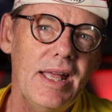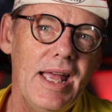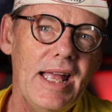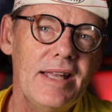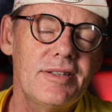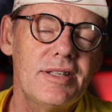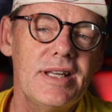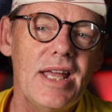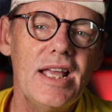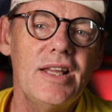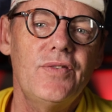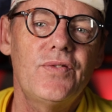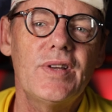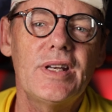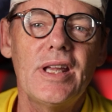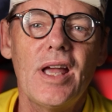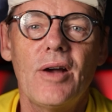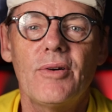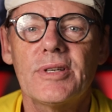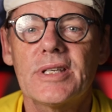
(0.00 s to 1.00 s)
And today's
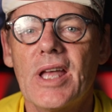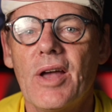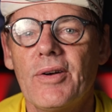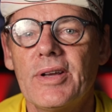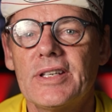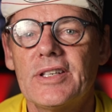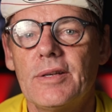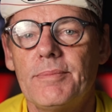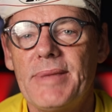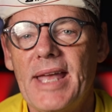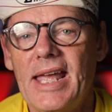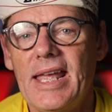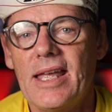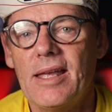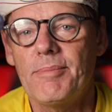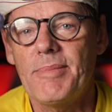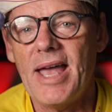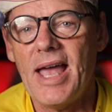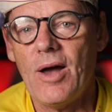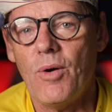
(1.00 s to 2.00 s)
video is going to be
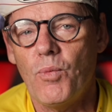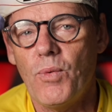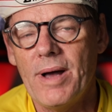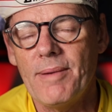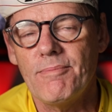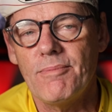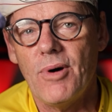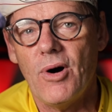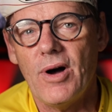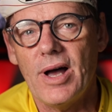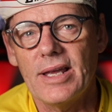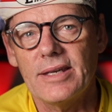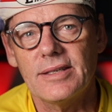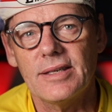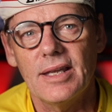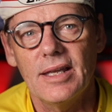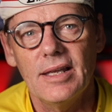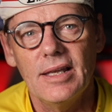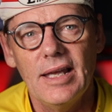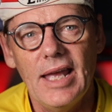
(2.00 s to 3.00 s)
about one buys